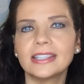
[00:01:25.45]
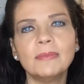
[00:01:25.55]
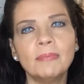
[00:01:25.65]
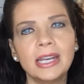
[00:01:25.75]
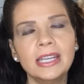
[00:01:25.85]
the
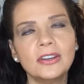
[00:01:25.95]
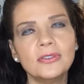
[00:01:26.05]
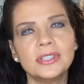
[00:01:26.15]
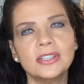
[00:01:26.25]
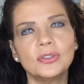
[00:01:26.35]
money
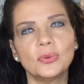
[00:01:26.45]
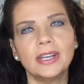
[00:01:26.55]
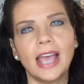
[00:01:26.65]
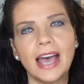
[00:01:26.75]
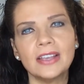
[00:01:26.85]
goes into
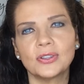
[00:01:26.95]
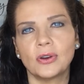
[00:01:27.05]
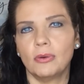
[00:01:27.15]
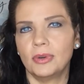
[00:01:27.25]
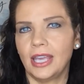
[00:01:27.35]
an escrow